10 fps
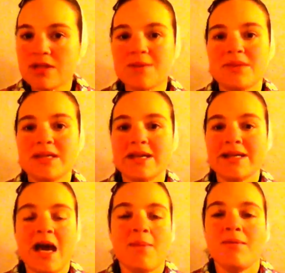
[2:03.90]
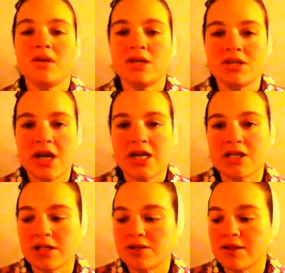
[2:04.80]
something like that. Maybe you need to change
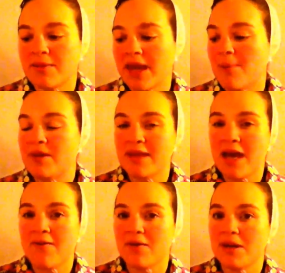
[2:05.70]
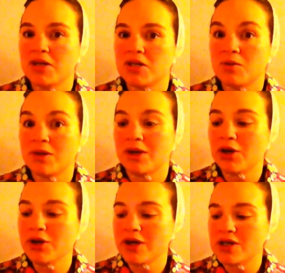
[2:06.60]
a little something up. But that information would
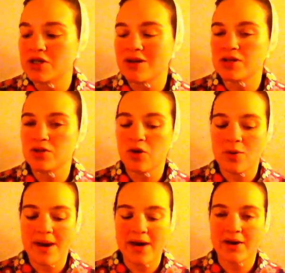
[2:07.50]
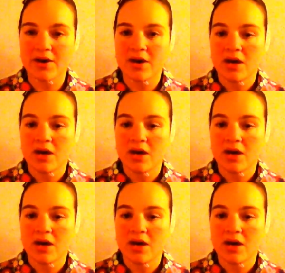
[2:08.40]
encourage you as you go about your